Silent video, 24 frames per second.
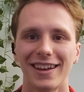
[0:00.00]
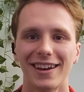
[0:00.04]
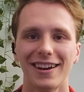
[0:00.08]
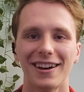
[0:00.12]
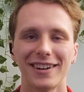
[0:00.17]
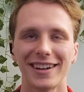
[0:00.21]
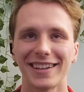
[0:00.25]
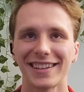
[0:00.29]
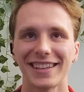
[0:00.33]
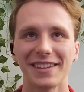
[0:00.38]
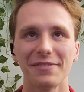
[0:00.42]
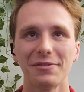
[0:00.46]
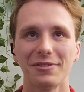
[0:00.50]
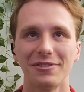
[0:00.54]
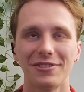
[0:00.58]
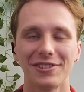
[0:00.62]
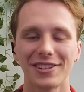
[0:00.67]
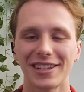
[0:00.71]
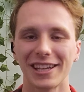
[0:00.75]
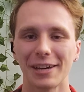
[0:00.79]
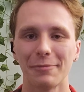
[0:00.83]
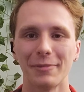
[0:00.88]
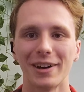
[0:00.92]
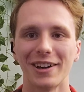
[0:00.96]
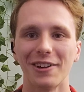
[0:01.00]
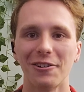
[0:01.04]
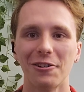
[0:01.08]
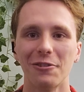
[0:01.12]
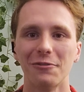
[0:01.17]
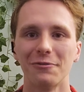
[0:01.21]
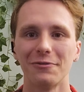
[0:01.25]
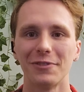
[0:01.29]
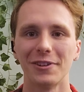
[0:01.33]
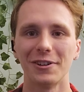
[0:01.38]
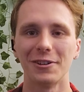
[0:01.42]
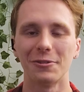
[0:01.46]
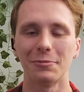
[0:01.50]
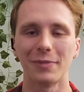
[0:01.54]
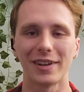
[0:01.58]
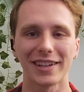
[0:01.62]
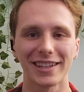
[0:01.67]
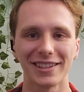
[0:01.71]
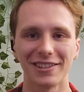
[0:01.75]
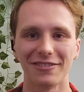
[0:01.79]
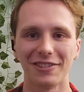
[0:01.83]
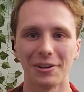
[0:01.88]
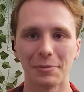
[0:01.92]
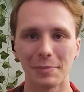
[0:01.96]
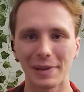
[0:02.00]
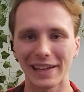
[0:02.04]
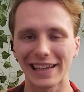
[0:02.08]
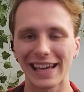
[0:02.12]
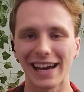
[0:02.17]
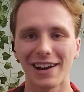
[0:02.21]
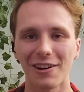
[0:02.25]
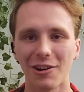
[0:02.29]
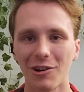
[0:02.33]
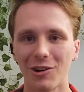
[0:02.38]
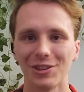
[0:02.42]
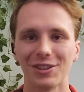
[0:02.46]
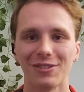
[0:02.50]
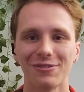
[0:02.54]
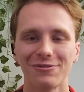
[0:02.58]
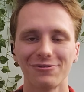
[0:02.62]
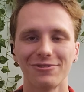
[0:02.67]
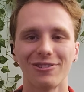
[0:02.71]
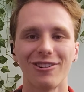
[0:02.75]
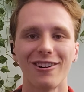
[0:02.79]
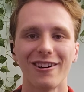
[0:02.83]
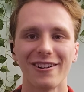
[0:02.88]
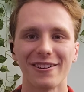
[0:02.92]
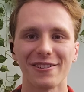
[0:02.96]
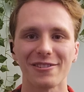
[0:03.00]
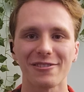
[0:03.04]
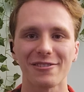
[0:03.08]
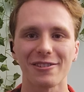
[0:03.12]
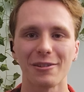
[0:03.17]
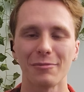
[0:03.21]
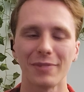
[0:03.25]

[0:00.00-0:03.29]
Like, even looking at my own film, I can only pick out all the flaws.